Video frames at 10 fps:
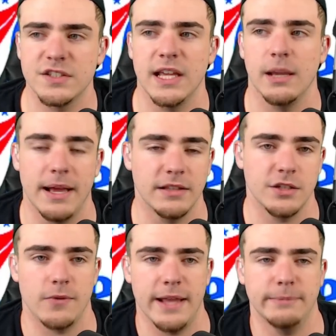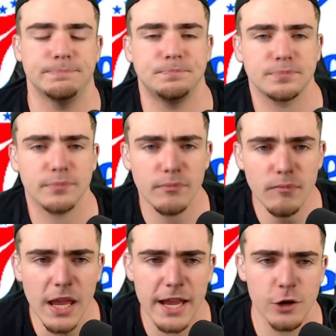think about this, right?
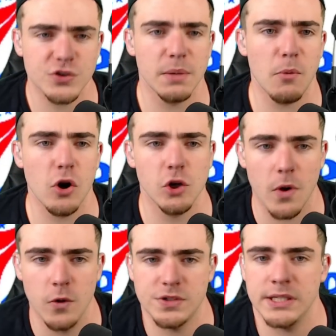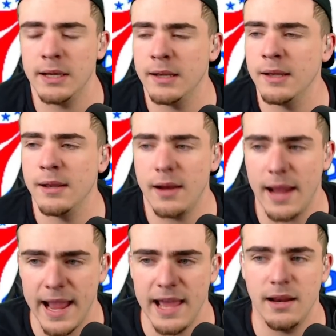Here's DeMar DeRozan.
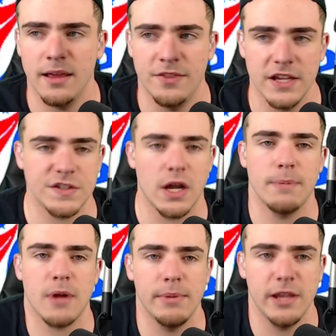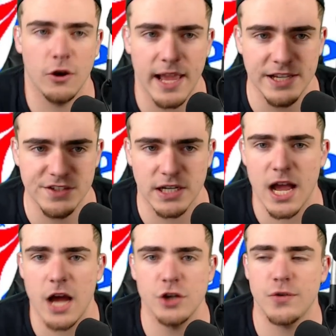And this upcoming year, again, he's in a
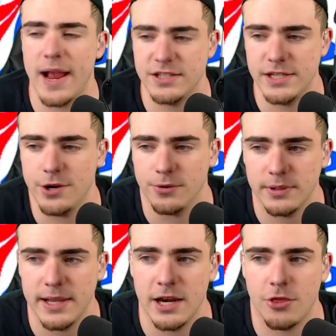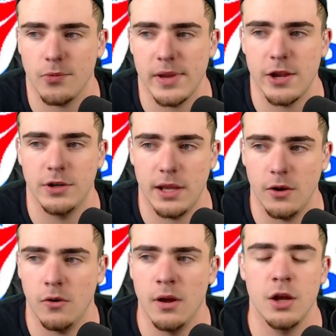contract year. He had a three year
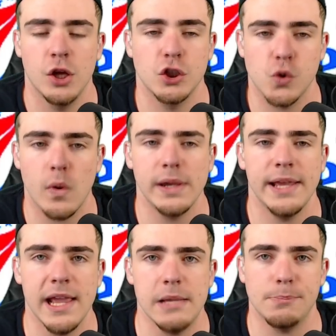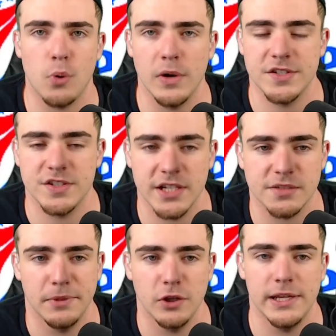deal, $28.6
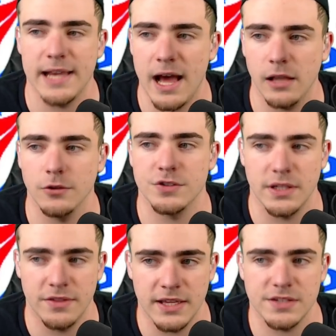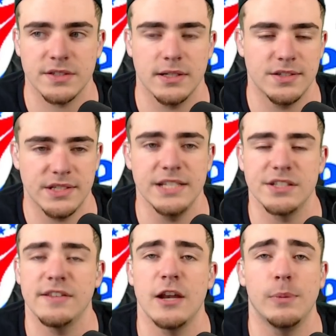million this
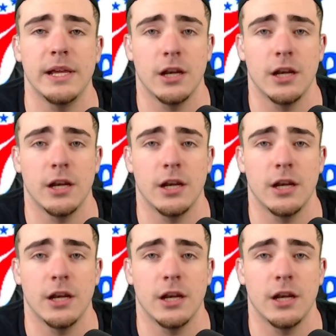season. Then he'll be an